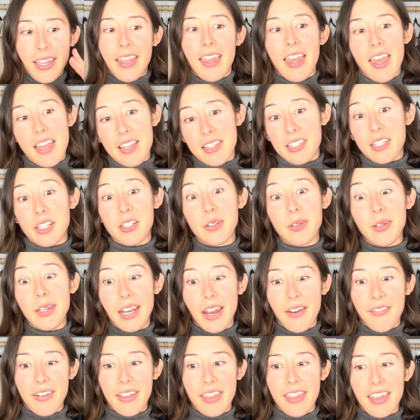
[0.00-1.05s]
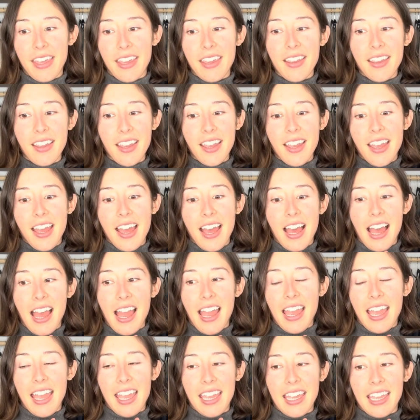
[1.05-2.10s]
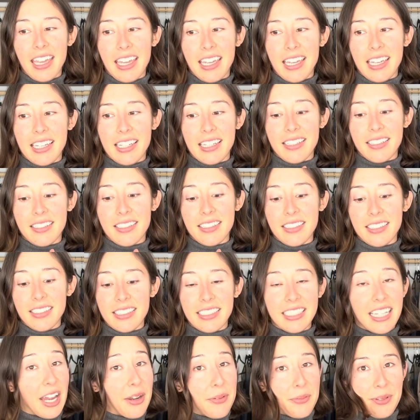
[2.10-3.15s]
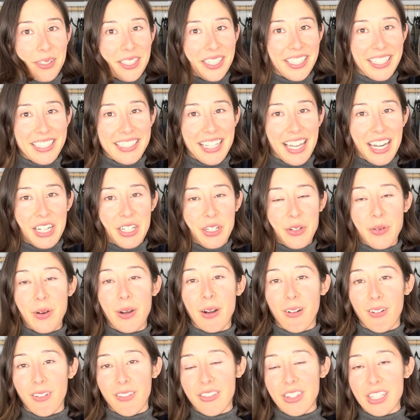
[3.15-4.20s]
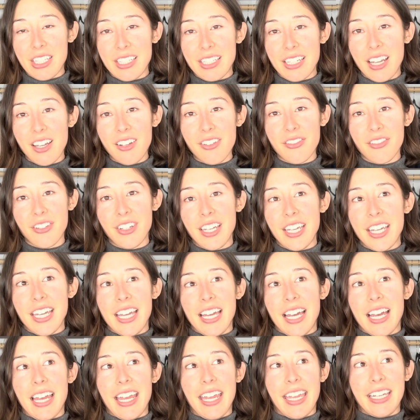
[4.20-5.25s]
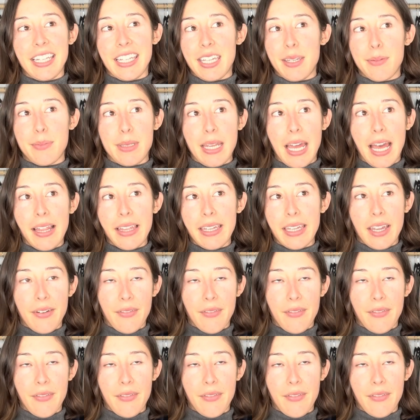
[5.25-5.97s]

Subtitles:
that's including everything. And yeah, I'm really excited to wear all of this stuff and keep tally.